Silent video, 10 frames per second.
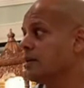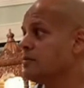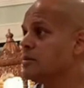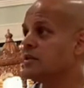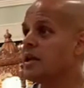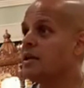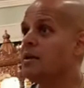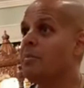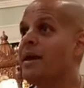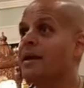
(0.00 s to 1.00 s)
He was not
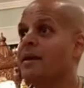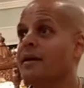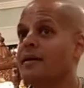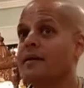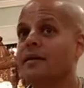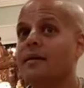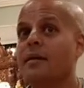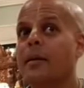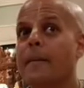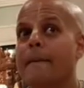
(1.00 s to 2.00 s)
debating,
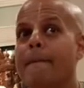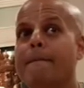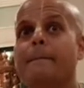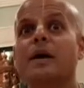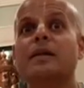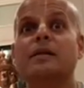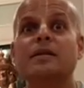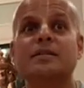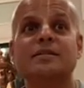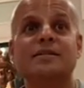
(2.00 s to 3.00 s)
but
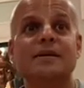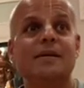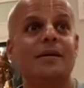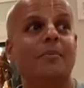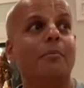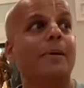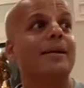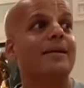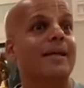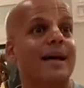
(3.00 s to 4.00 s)
this,
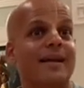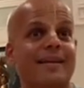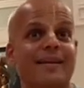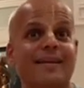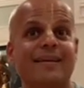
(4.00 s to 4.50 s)
but that.